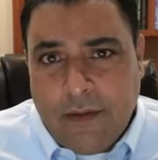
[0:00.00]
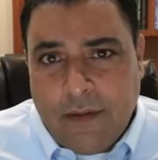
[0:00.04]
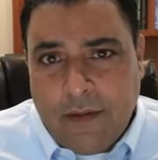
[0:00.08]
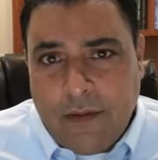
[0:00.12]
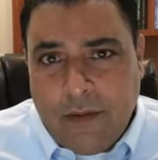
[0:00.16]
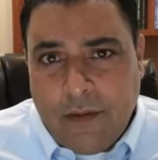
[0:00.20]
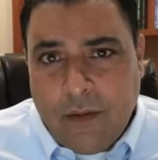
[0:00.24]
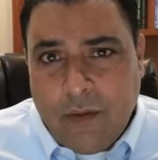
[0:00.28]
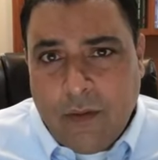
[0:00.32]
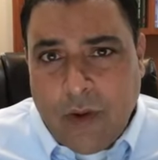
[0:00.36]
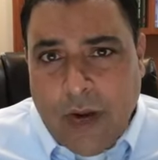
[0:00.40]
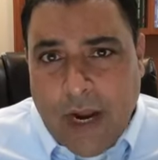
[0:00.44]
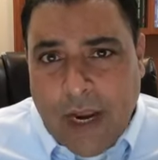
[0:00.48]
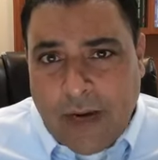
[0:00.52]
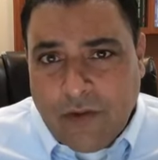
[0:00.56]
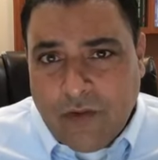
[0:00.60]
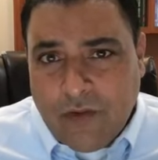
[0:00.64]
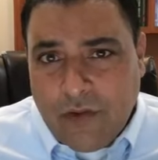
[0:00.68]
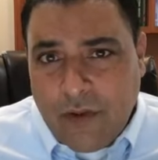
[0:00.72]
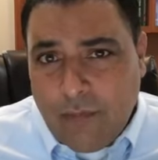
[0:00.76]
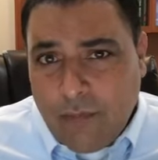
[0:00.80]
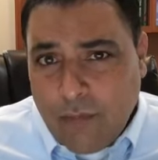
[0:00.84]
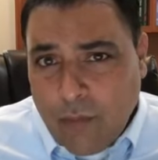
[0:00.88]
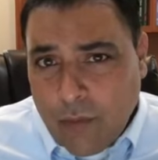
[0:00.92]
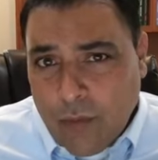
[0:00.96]
you are
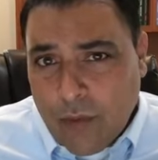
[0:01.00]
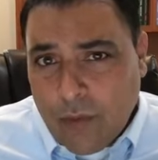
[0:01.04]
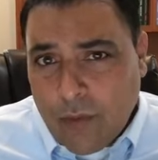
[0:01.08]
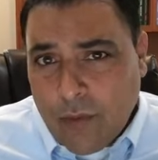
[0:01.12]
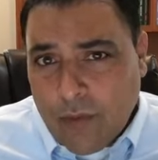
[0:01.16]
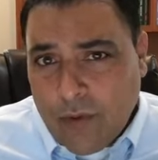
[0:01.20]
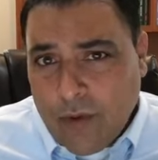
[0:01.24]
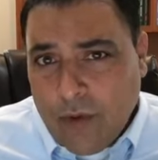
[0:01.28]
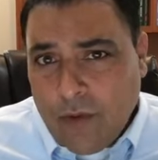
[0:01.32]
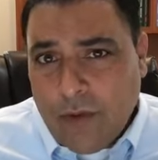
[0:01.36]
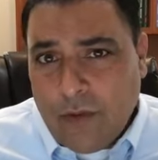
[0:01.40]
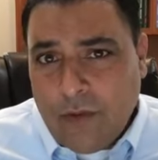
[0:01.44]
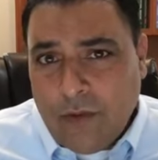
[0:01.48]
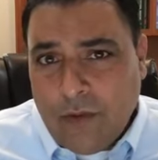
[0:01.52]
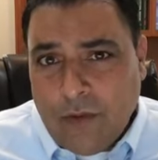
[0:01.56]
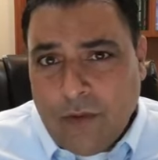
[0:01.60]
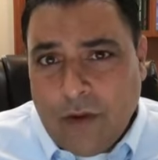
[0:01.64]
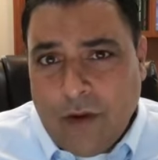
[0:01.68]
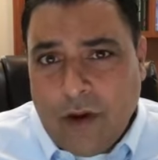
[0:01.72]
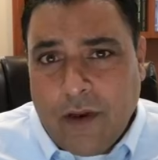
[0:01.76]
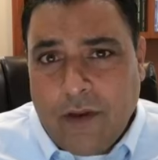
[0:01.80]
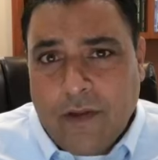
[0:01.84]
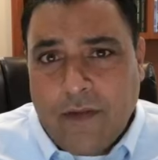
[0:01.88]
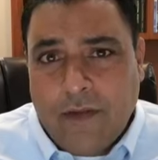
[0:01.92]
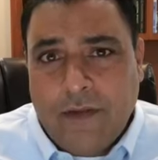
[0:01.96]
actually born with all the
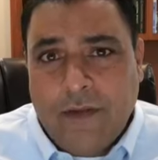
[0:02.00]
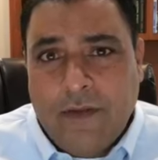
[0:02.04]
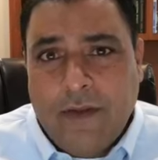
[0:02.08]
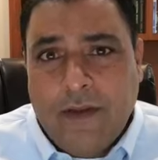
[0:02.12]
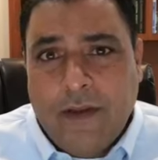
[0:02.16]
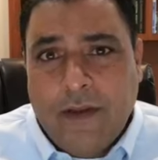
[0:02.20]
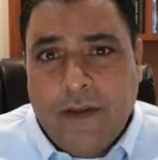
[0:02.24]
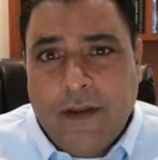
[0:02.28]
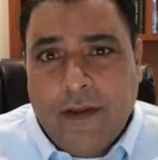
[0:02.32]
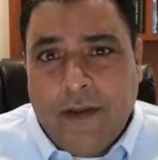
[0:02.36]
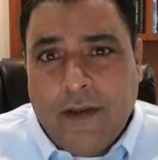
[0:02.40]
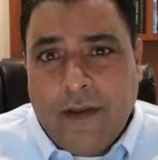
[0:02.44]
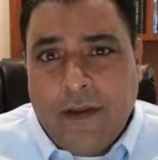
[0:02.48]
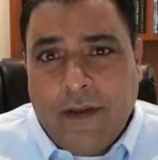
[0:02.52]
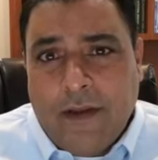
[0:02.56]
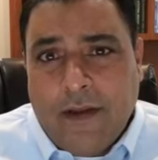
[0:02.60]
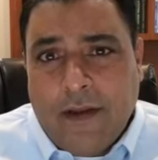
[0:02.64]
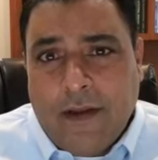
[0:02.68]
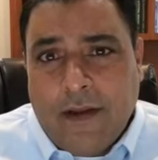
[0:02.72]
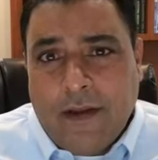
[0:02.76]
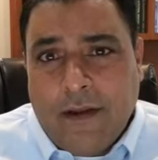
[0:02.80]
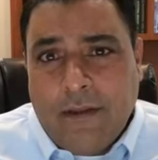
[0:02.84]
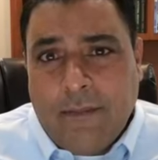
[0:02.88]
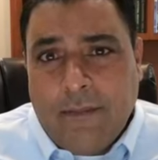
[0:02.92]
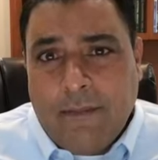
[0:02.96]
neurons
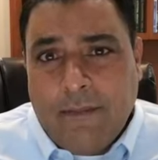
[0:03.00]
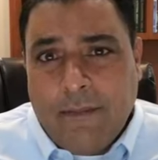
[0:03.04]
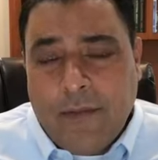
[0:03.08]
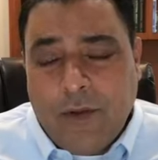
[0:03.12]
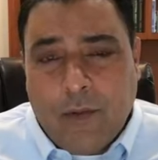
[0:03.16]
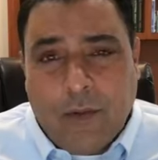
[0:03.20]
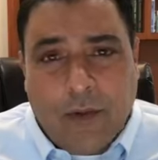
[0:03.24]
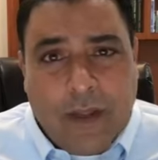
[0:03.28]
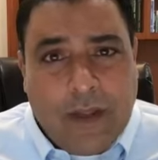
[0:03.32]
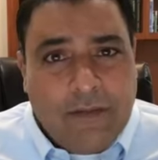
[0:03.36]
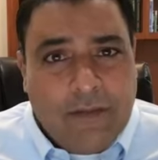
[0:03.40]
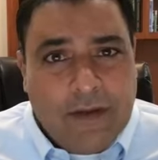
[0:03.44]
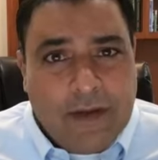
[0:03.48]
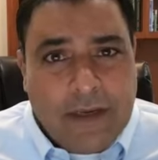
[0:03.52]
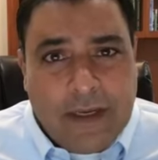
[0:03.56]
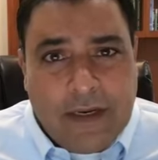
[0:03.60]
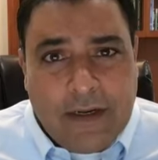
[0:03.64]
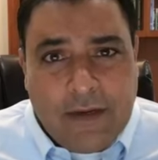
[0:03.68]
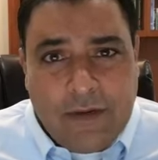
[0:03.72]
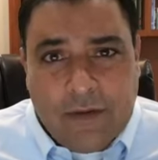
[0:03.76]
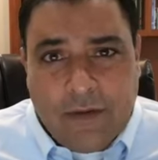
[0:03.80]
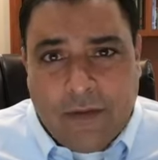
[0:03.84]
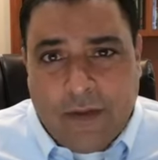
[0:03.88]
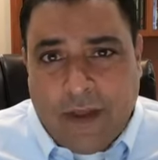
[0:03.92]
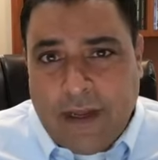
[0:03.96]
you will ever get
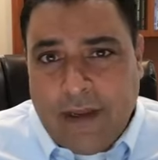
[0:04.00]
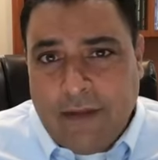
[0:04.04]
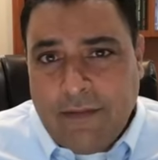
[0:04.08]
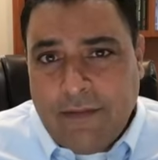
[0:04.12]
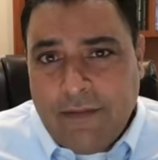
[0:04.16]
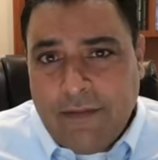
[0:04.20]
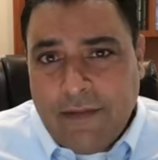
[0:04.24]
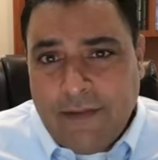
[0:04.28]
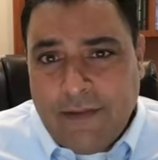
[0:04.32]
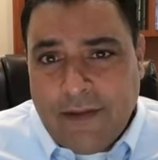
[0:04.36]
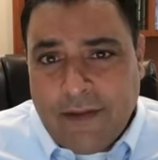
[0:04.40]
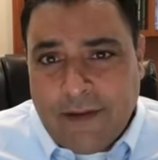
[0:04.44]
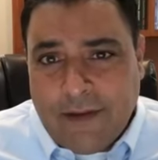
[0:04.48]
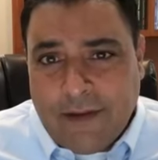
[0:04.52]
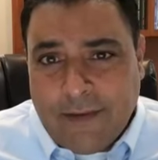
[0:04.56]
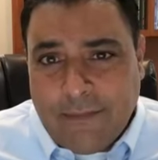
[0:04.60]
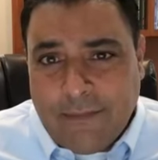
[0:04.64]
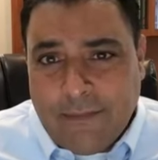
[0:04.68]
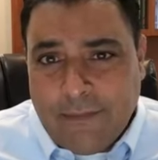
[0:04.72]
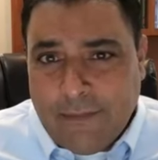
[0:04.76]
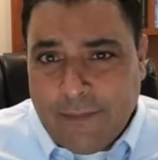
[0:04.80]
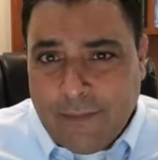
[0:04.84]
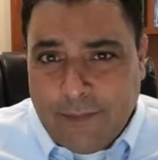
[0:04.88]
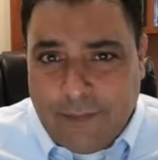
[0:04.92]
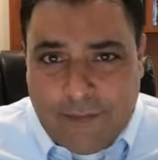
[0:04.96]
in your life
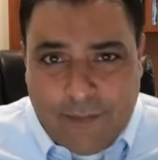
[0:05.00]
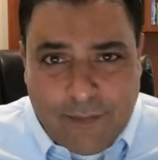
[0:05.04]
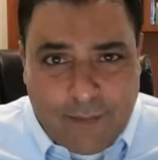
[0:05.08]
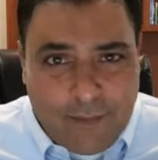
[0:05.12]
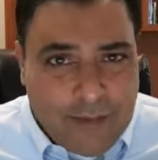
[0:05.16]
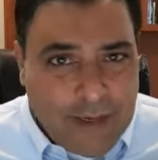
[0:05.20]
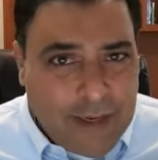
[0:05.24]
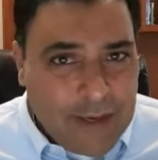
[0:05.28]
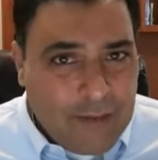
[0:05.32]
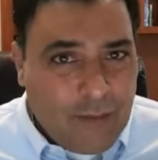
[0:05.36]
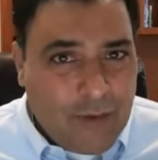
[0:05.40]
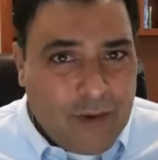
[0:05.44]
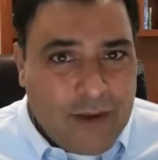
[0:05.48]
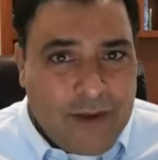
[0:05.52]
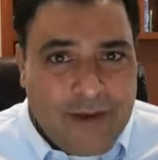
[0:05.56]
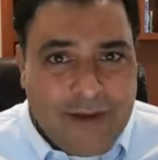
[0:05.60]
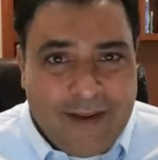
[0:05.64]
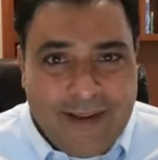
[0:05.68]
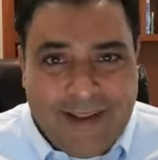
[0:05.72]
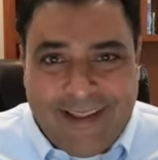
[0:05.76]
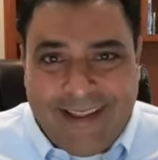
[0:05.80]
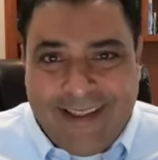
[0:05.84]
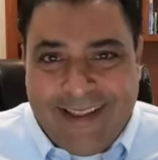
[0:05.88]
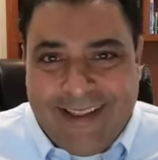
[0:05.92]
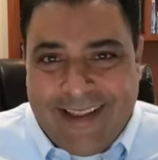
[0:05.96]
from day one
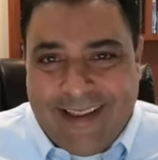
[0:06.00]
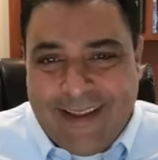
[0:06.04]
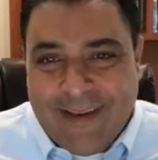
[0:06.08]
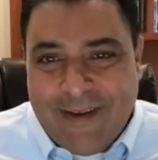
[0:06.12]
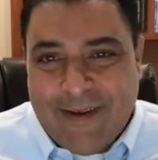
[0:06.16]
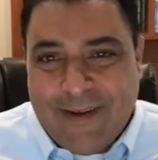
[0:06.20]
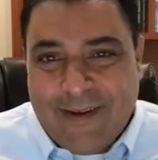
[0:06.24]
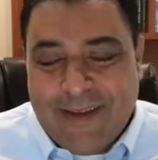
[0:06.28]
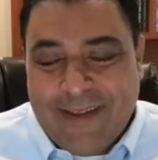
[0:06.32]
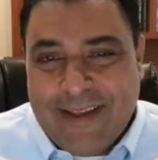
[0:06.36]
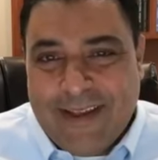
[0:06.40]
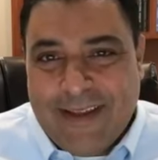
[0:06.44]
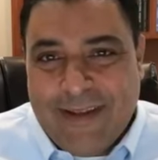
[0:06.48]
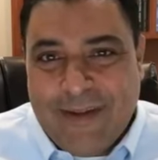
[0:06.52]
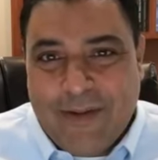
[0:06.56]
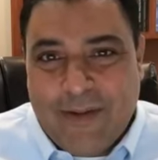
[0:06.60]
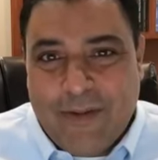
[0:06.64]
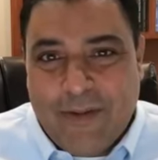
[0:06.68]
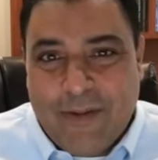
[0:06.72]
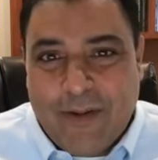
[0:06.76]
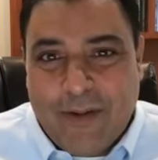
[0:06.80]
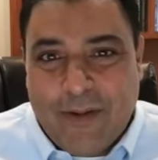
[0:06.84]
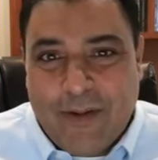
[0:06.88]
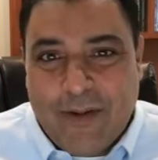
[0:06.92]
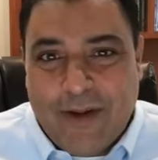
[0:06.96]
that
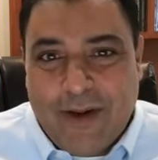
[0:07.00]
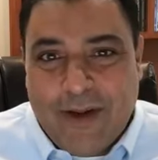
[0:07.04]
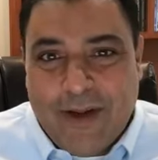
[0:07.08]
you are